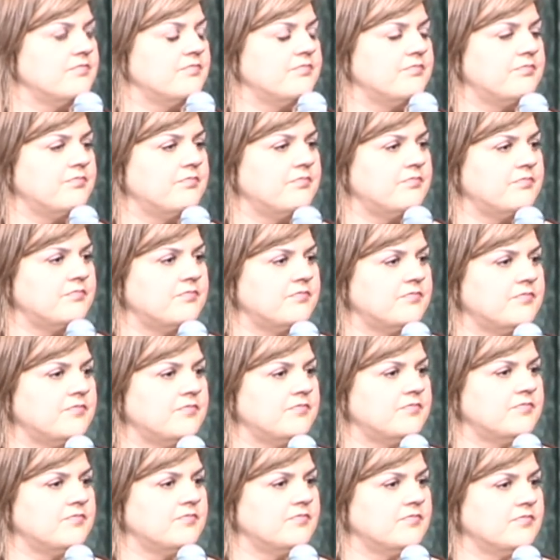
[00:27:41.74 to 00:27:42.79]

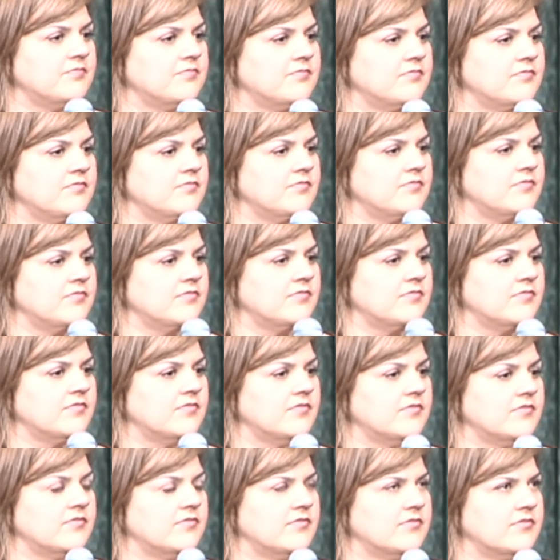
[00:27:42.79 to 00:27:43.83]

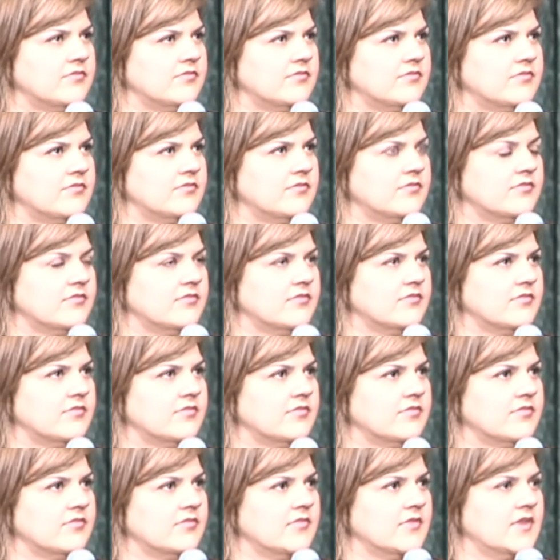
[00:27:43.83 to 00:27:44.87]

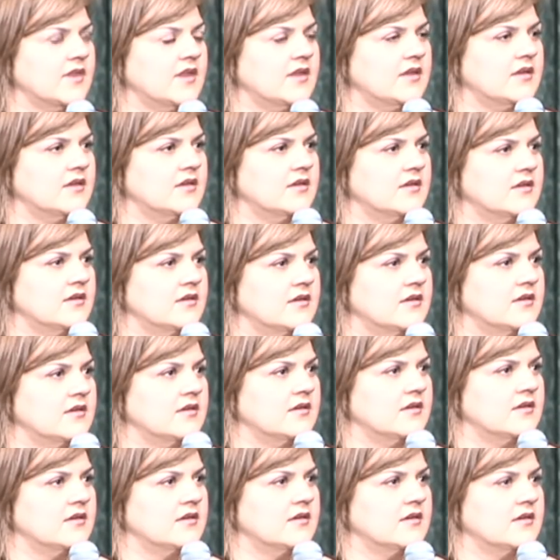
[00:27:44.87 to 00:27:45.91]

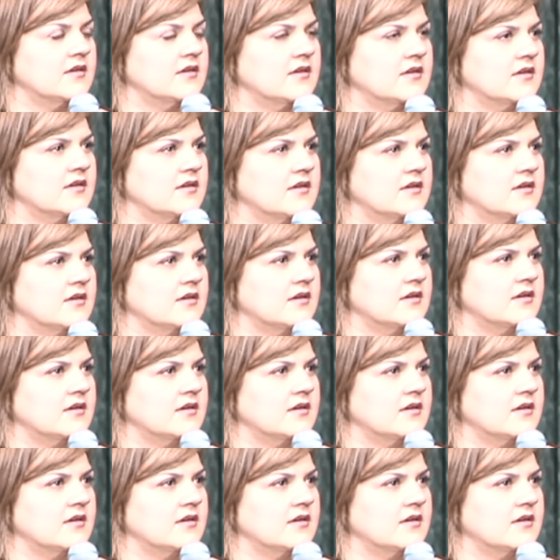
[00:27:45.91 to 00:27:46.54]
(silence)